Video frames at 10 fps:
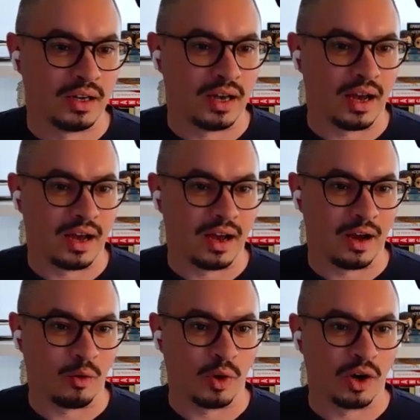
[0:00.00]

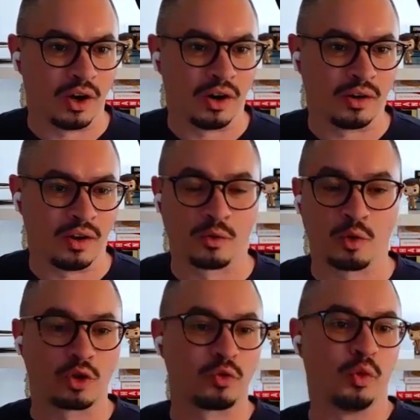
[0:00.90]
where of
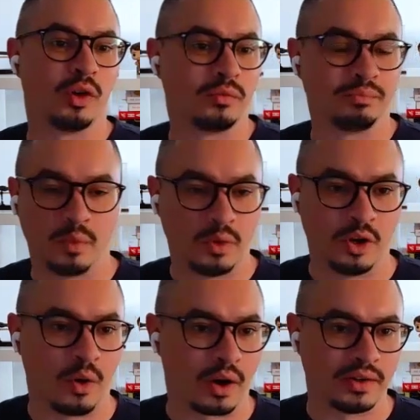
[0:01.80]
course
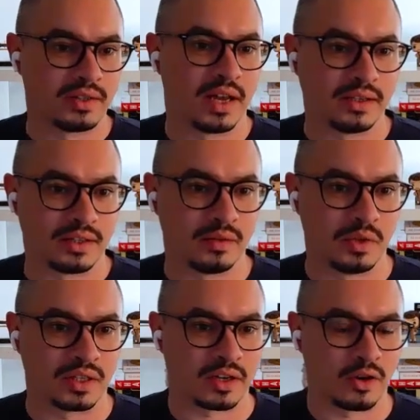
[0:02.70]
our intent is to
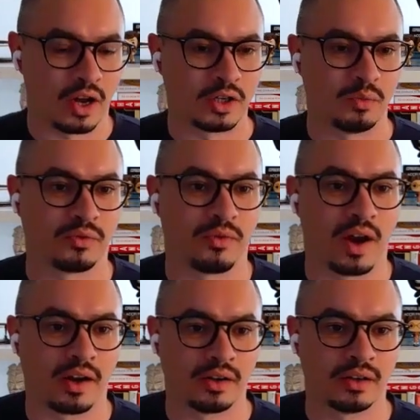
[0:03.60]
be a technology
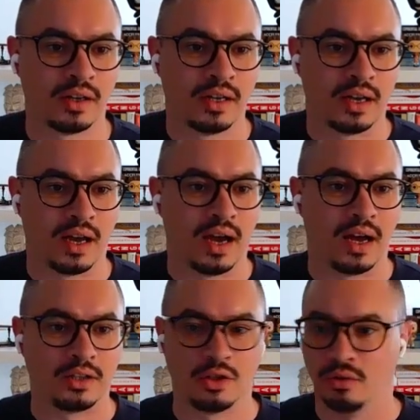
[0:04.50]
provider
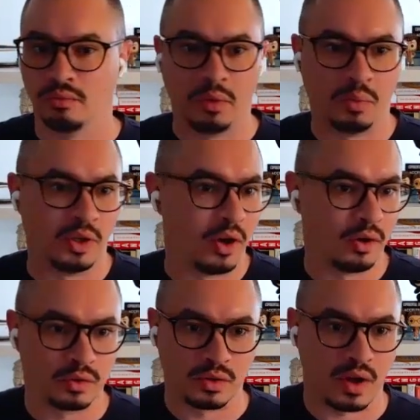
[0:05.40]
to BPOs,